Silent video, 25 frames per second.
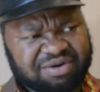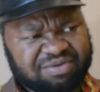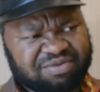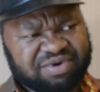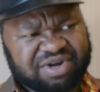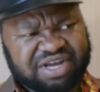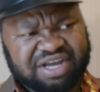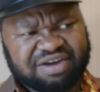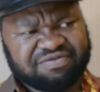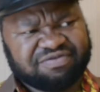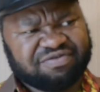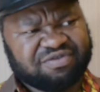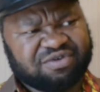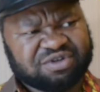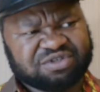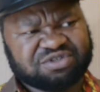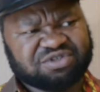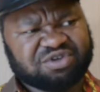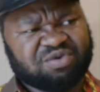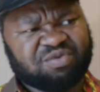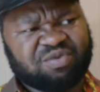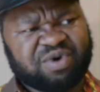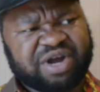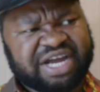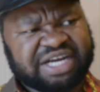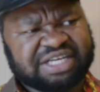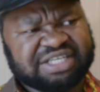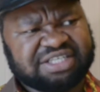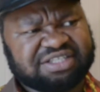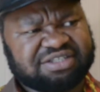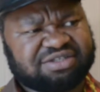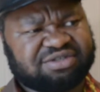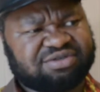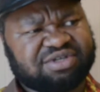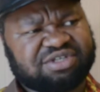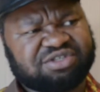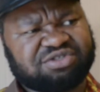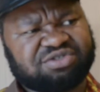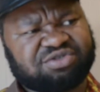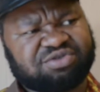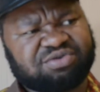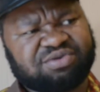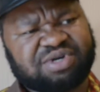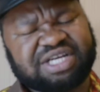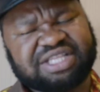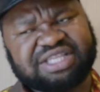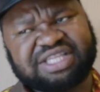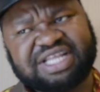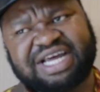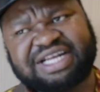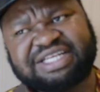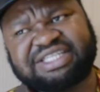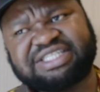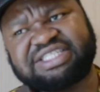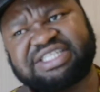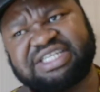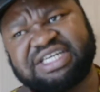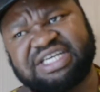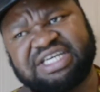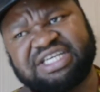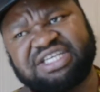We have also worked to ensure that